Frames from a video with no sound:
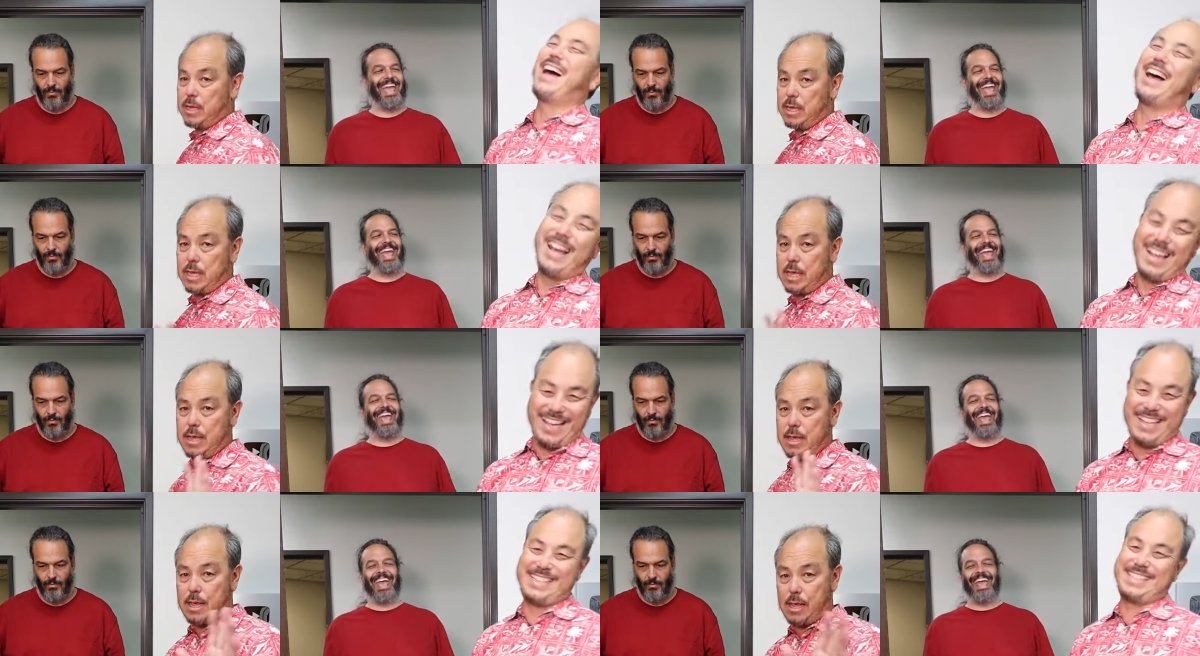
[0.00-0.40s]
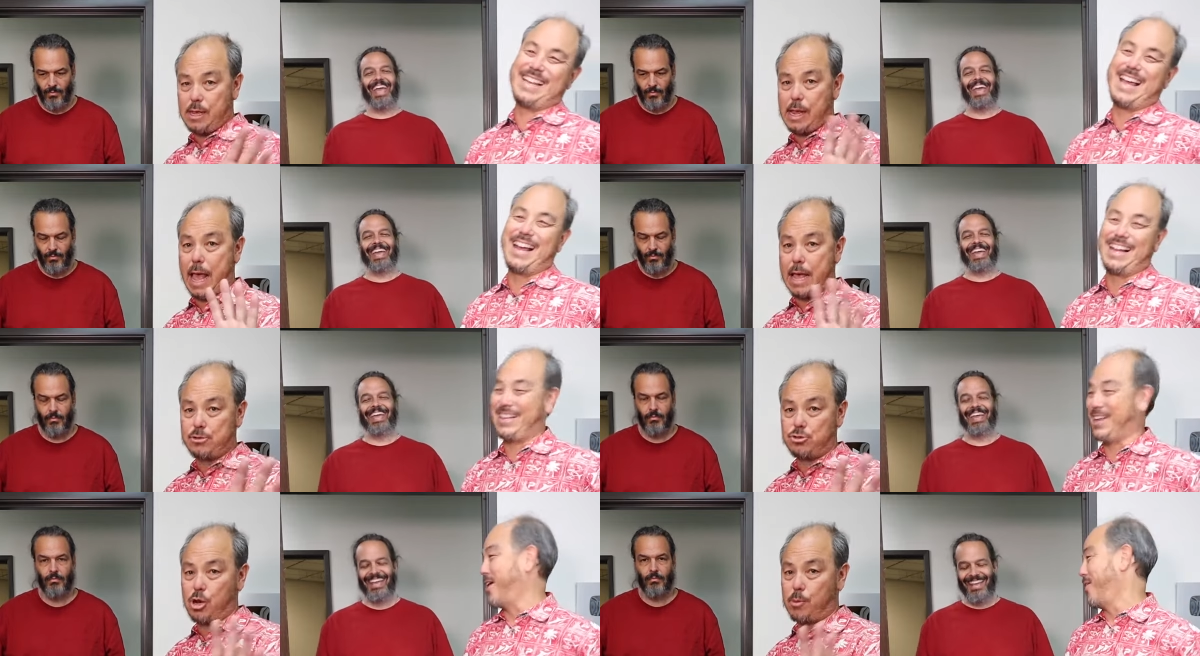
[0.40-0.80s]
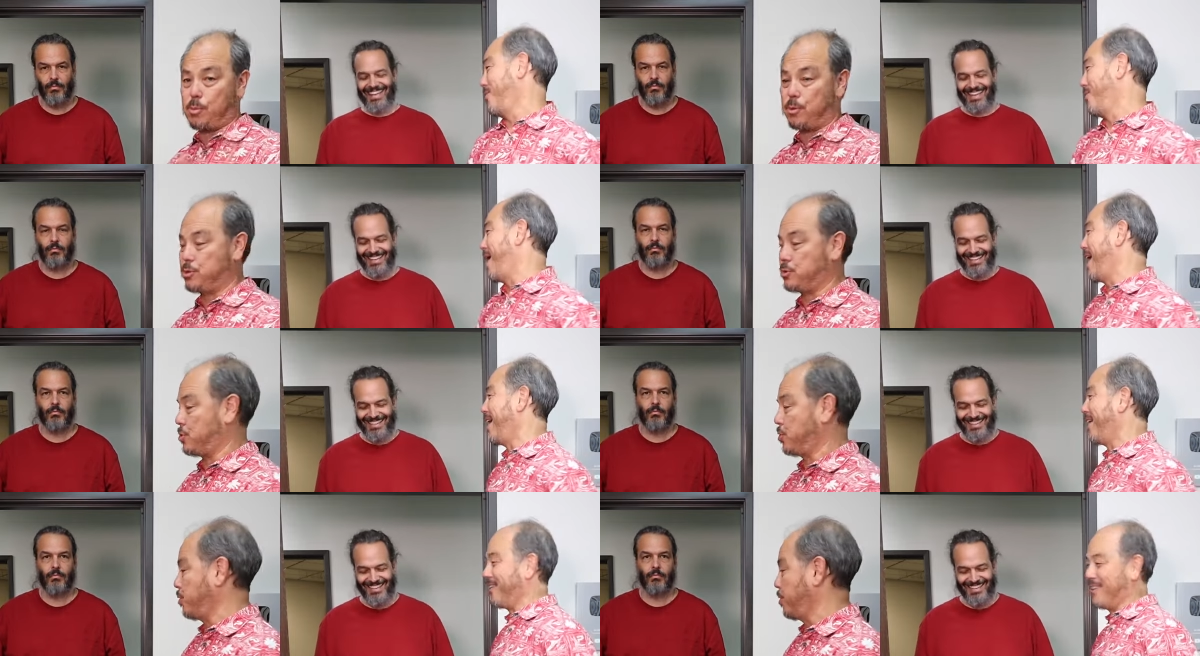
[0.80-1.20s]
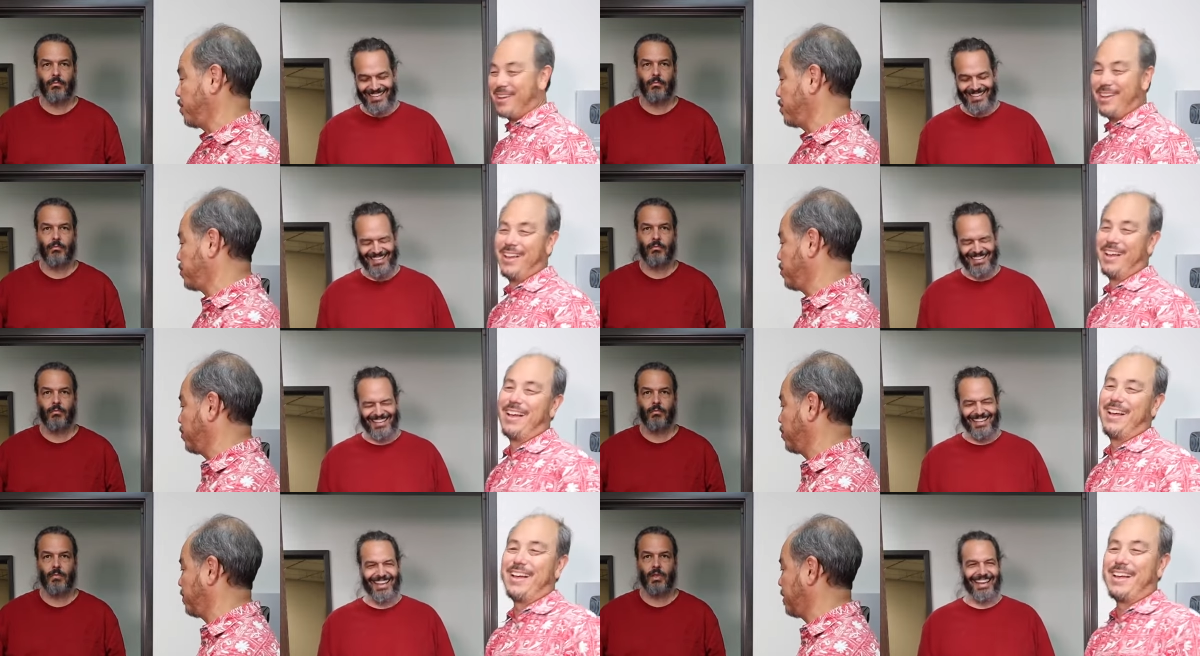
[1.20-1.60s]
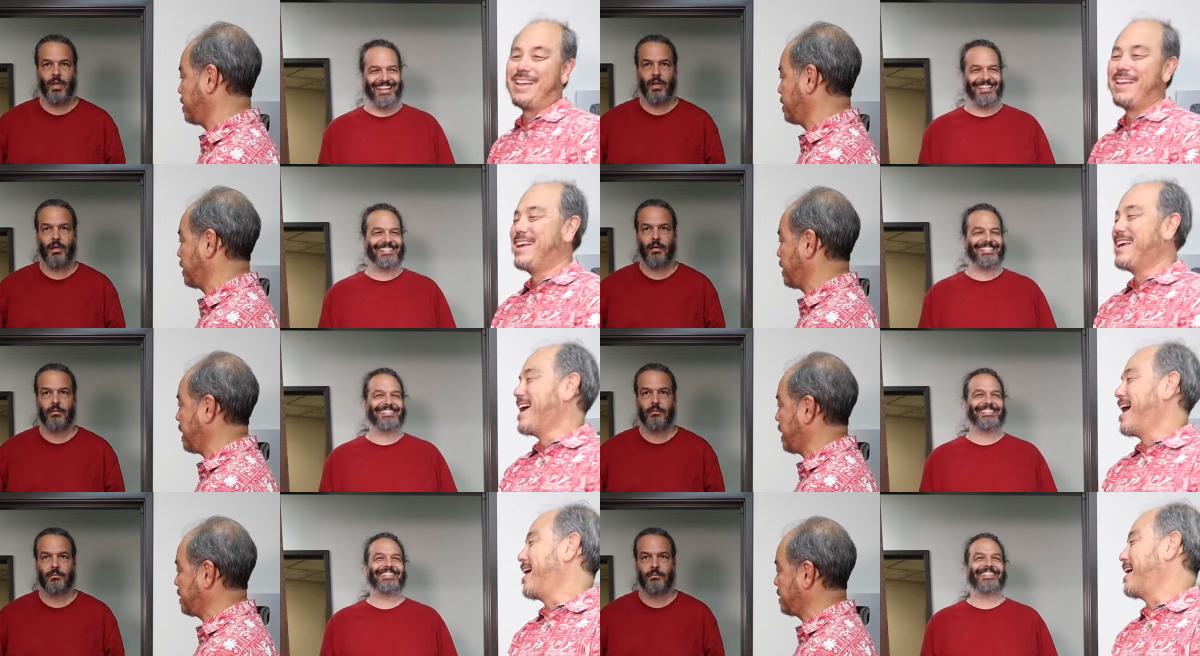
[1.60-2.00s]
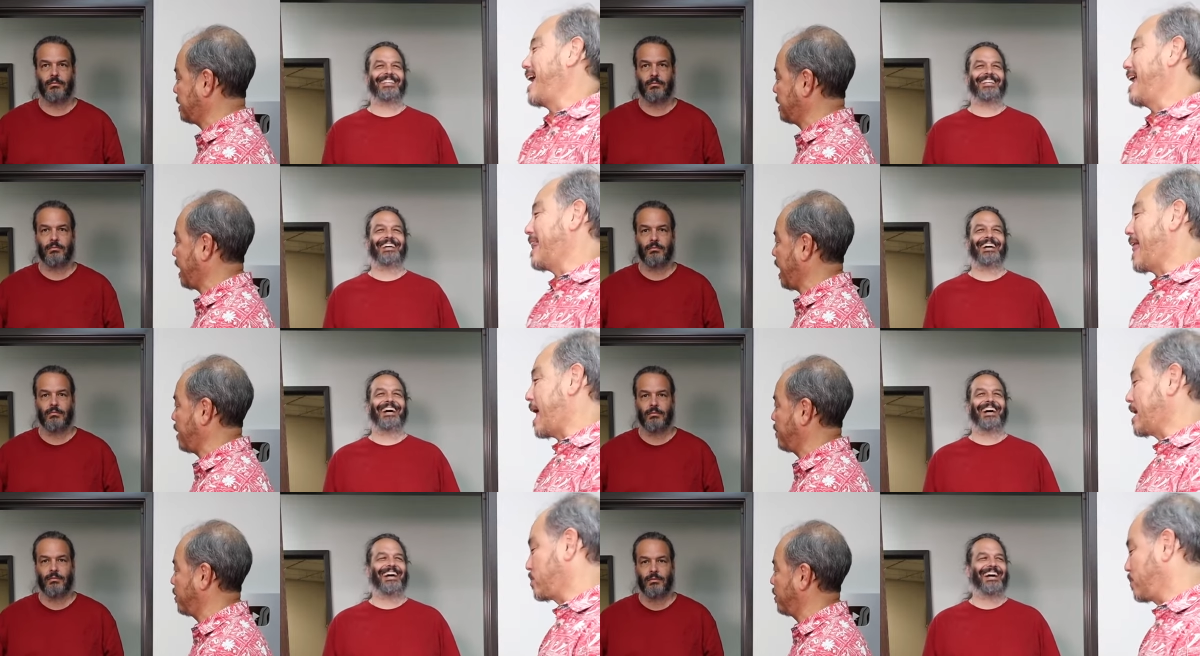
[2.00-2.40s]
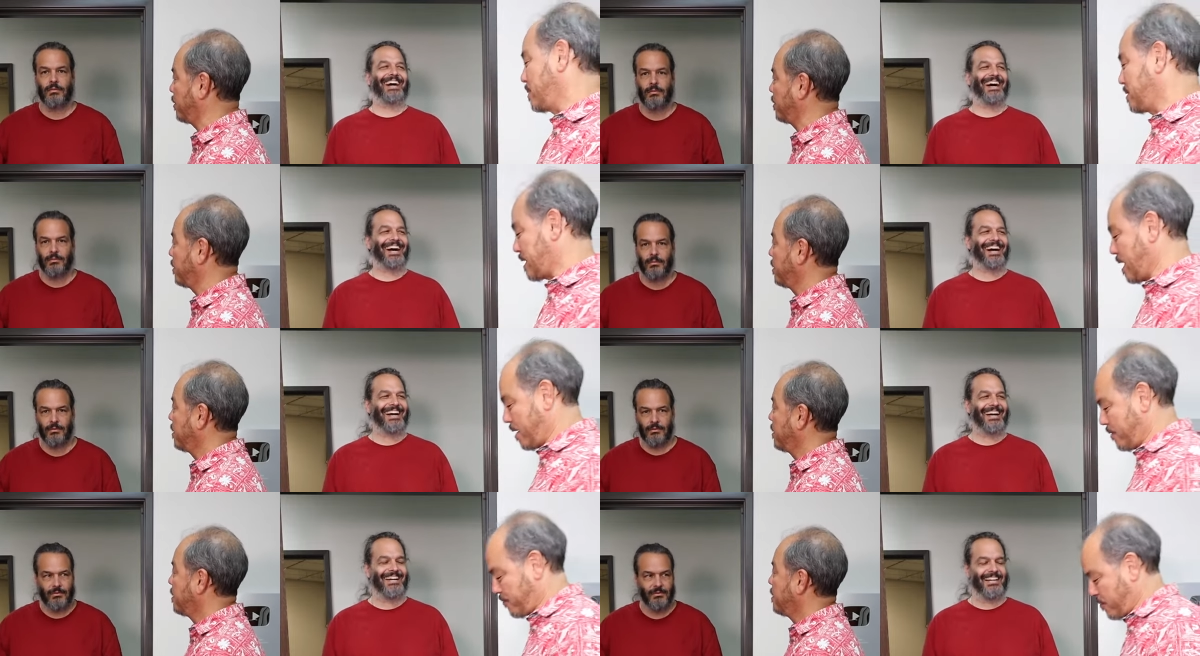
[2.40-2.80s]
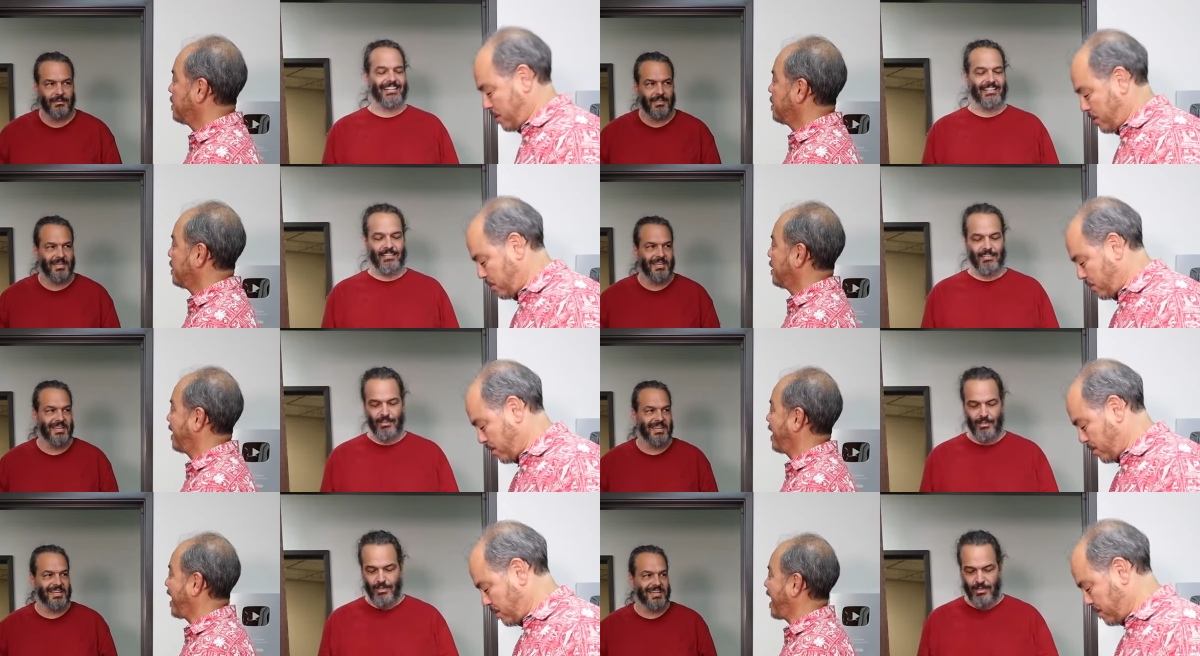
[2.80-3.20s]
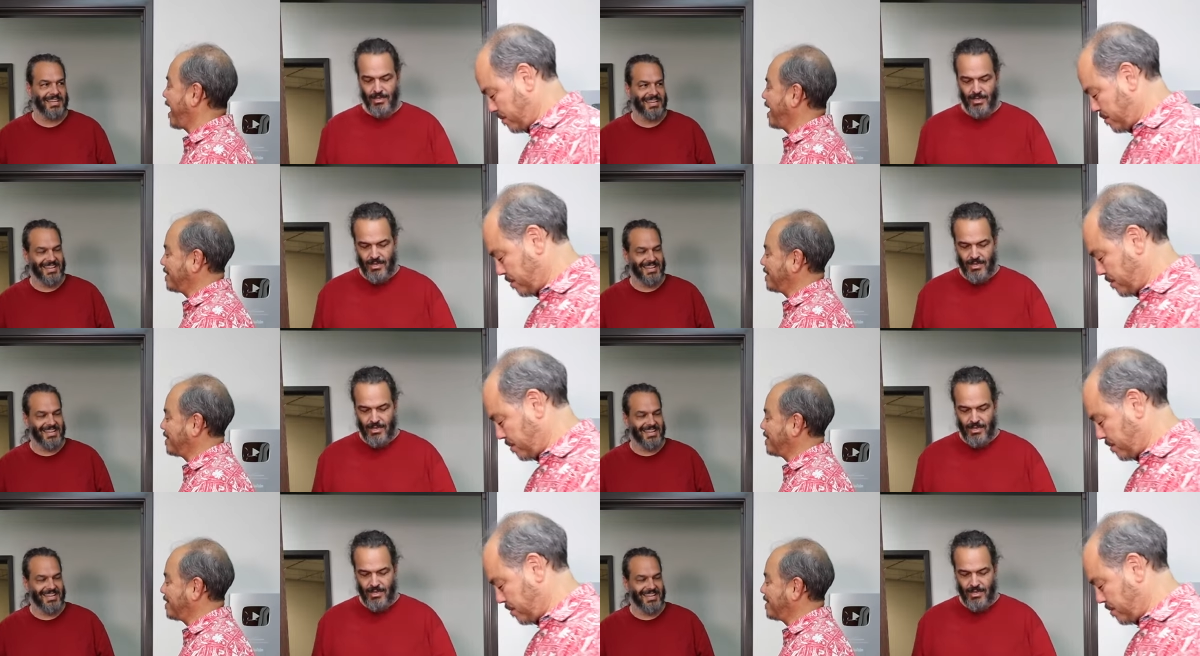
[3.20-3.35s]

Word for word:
Speaker 1: exactly. Or oh, wow. Yes. Okay, last one. Stand in front of the door.